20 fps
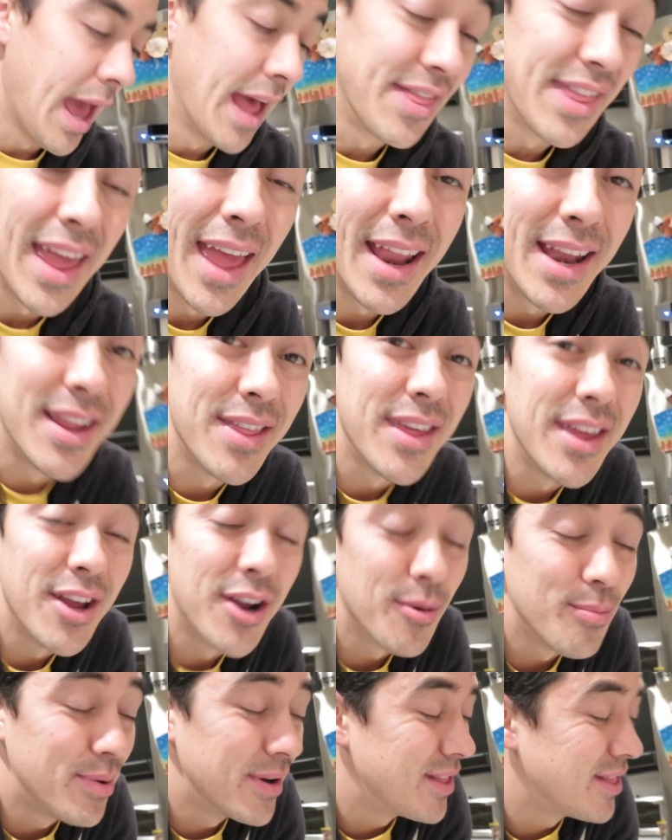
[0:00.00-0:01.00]
at the end of the
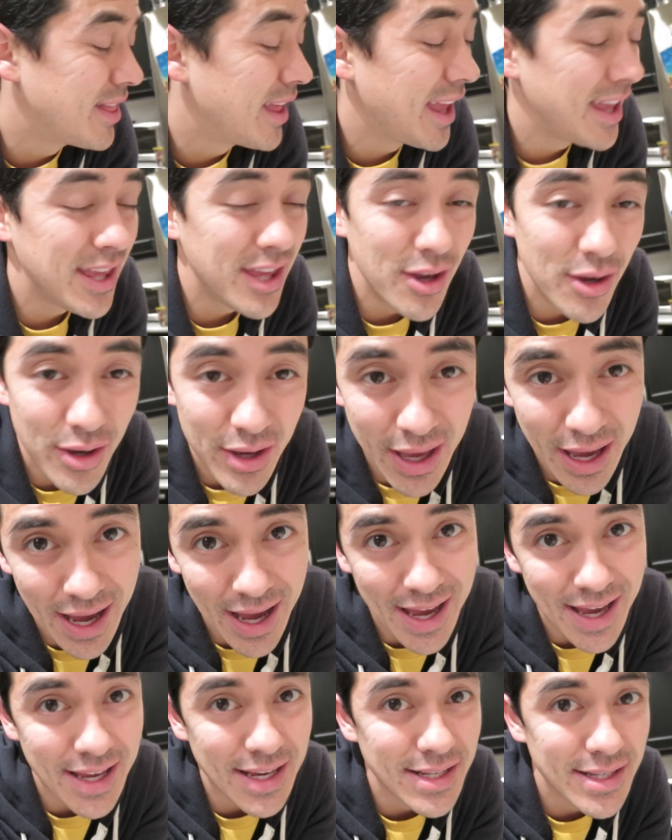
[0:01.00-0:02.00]
year. But thank you
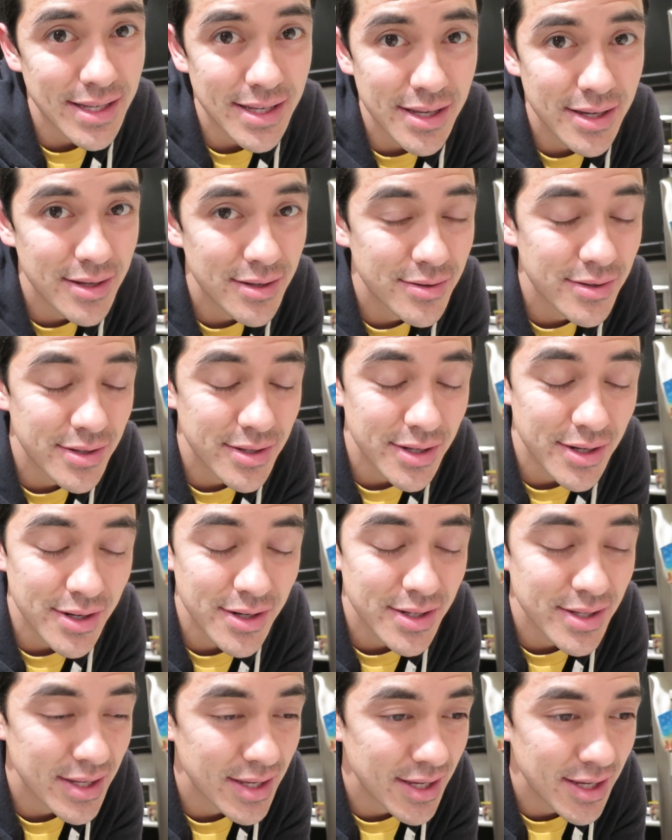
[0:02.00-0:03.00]
guys
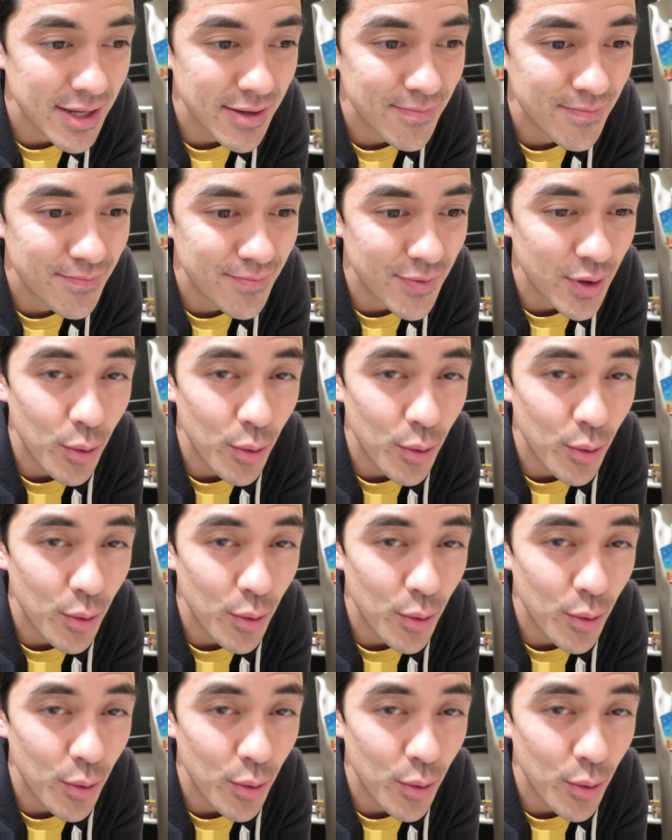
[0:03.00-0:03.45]
seriously,